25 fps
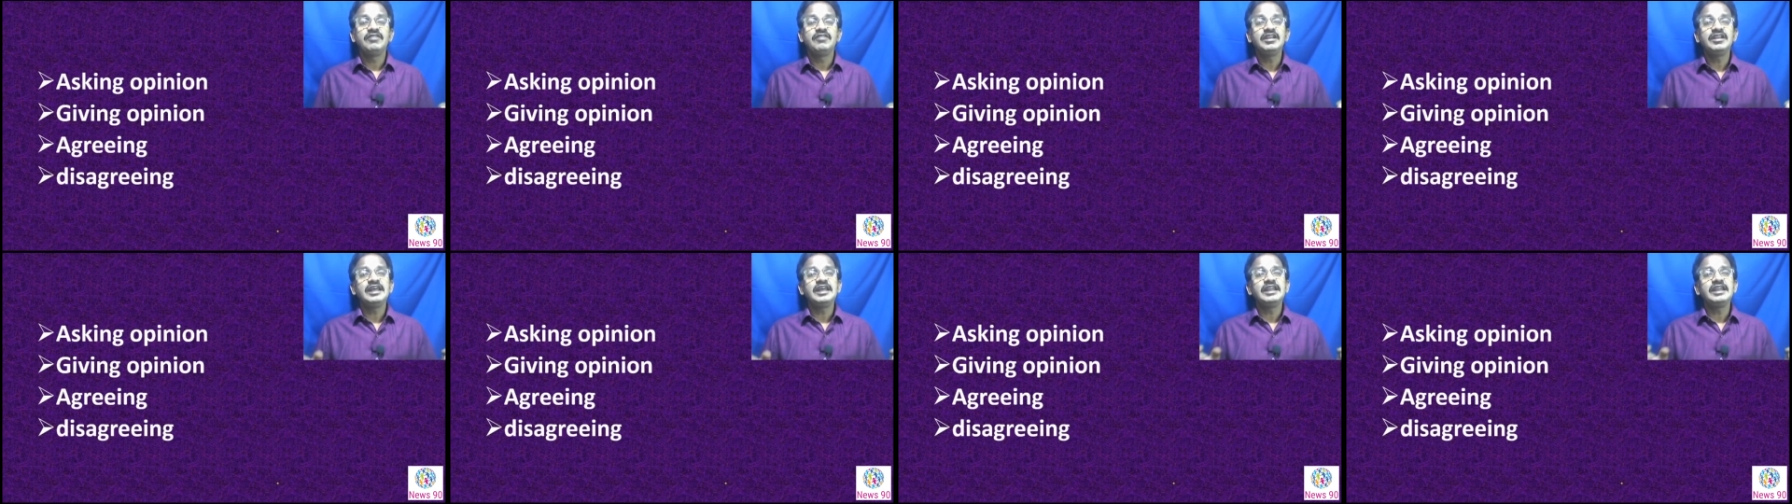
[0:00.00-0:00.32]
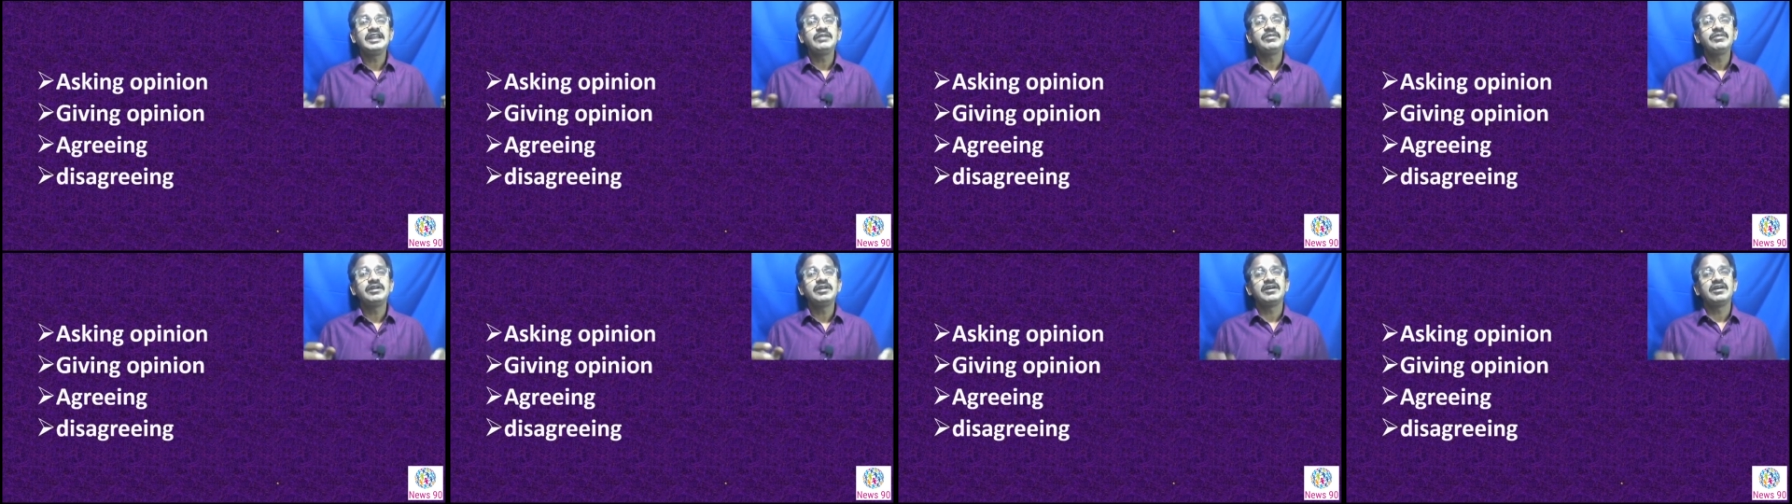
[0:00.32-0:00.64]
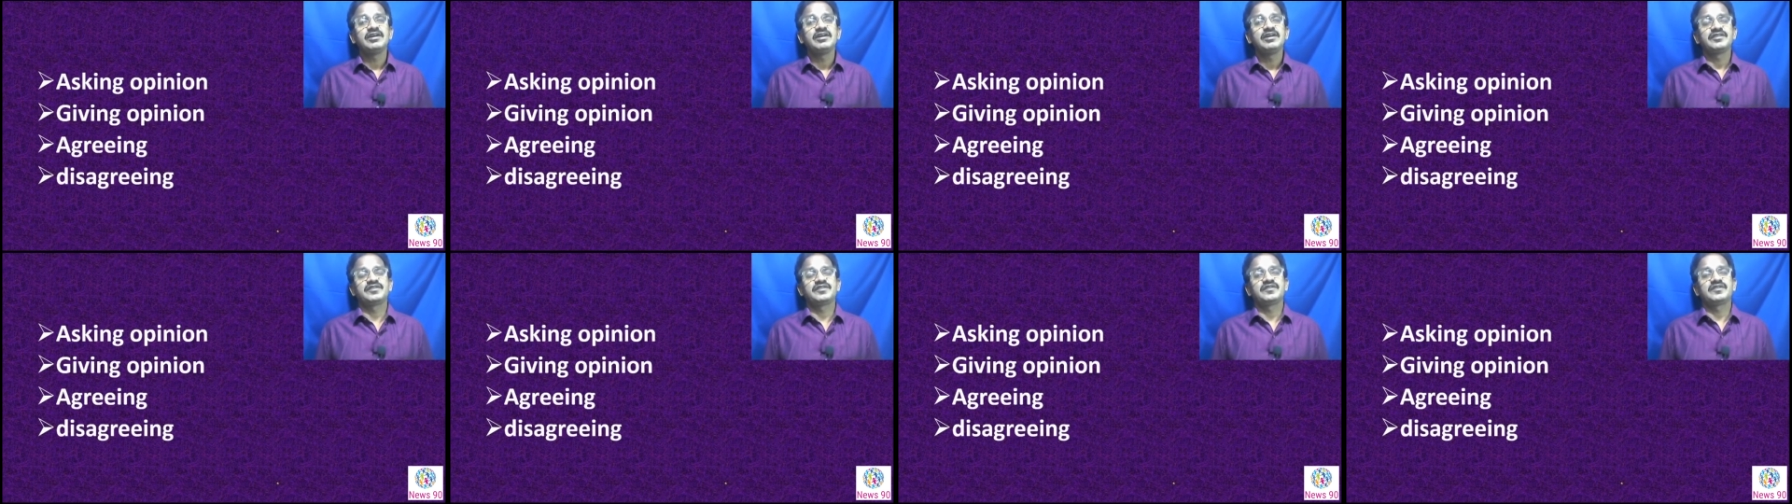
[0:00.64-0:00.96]
when anybody
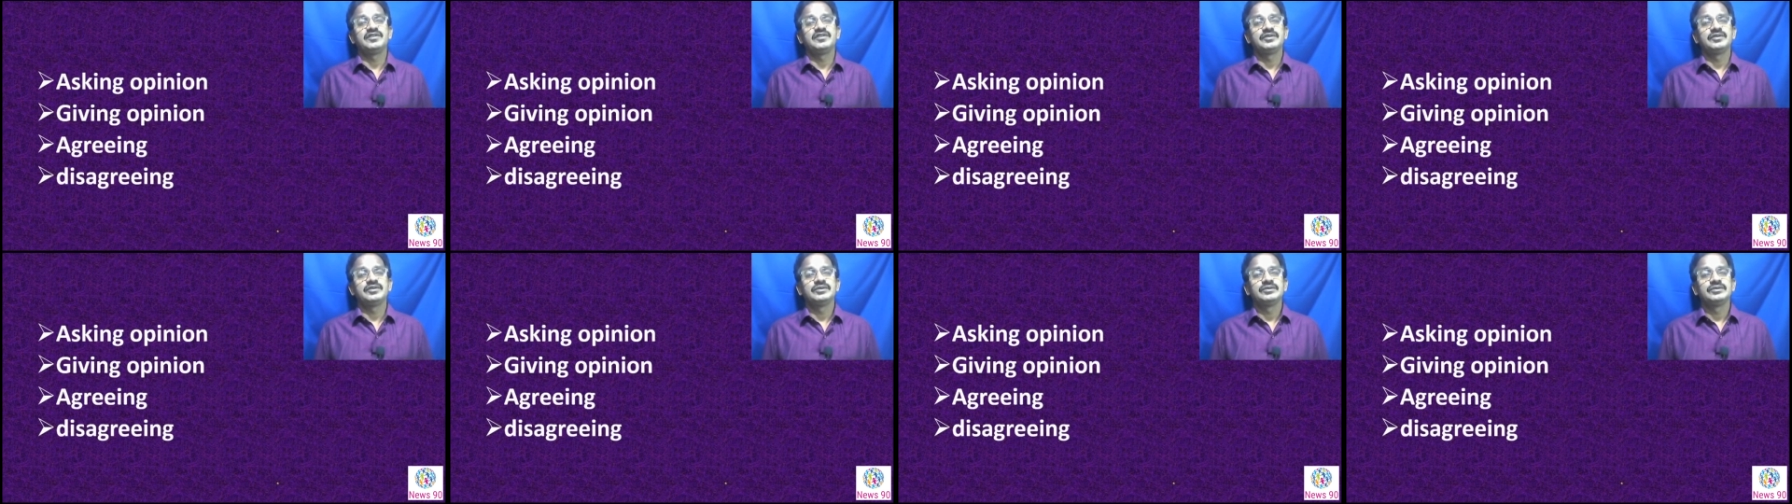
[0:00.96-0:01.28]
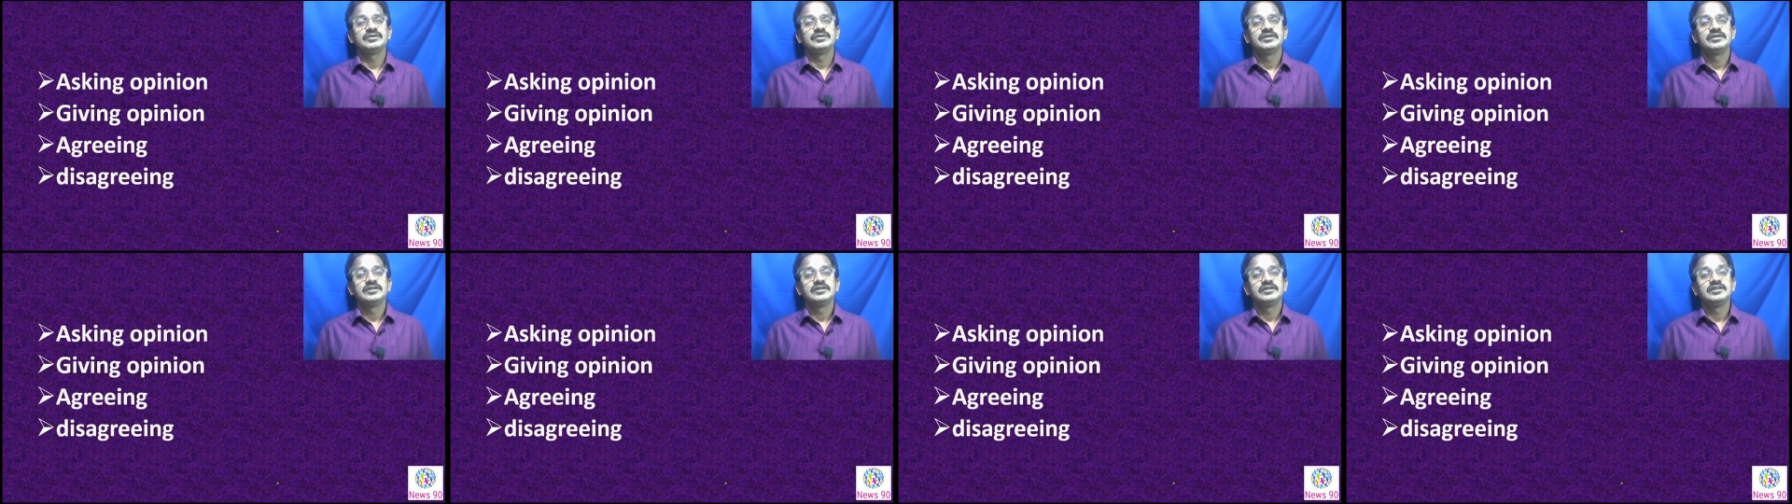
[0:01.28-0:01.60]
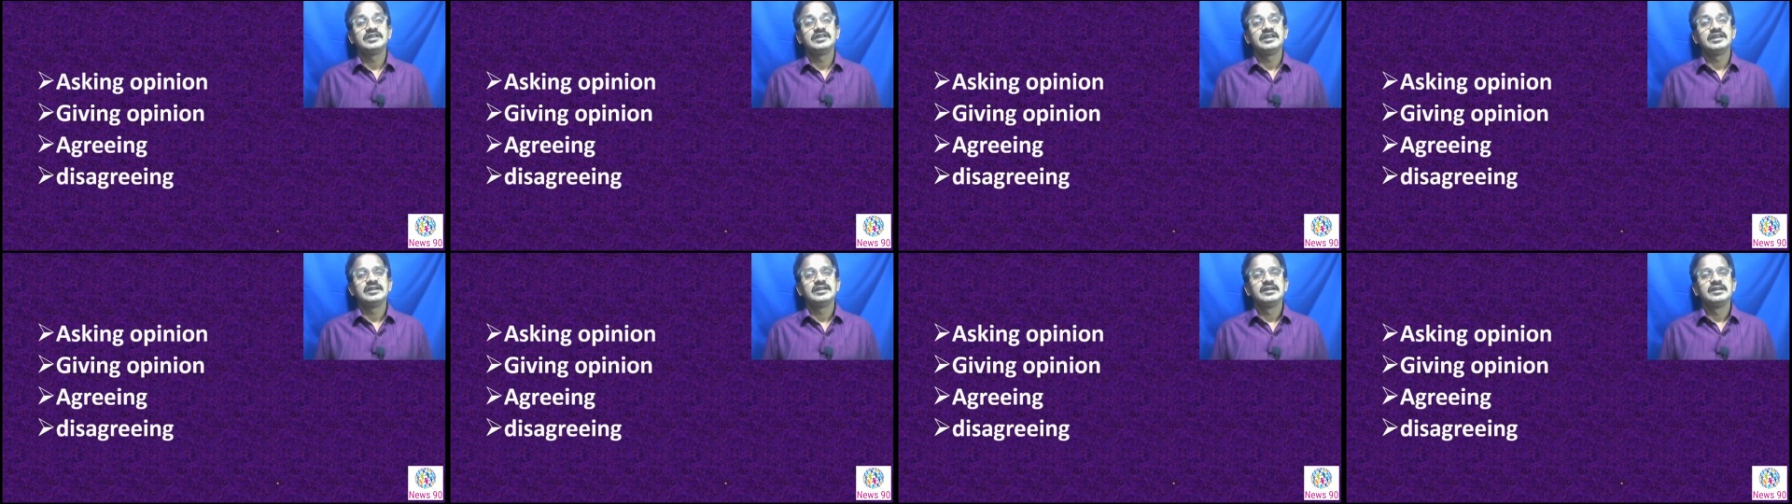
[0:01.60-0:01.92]
asks you
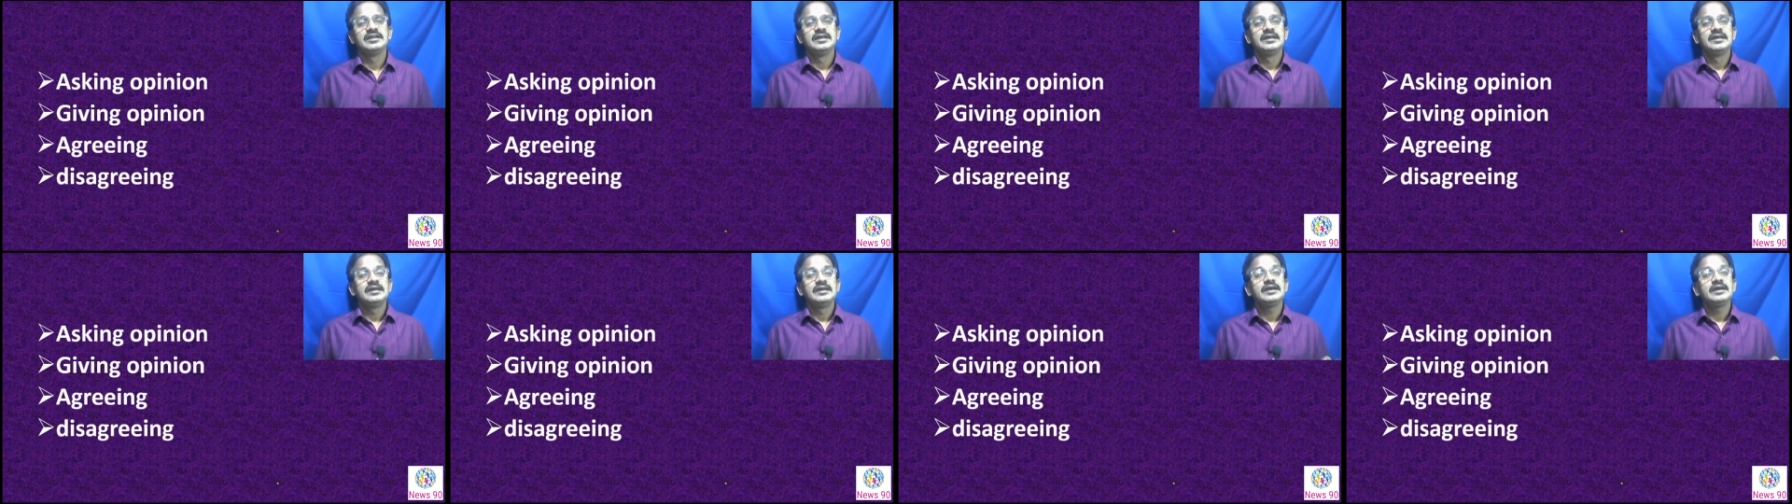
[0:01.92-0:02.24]
then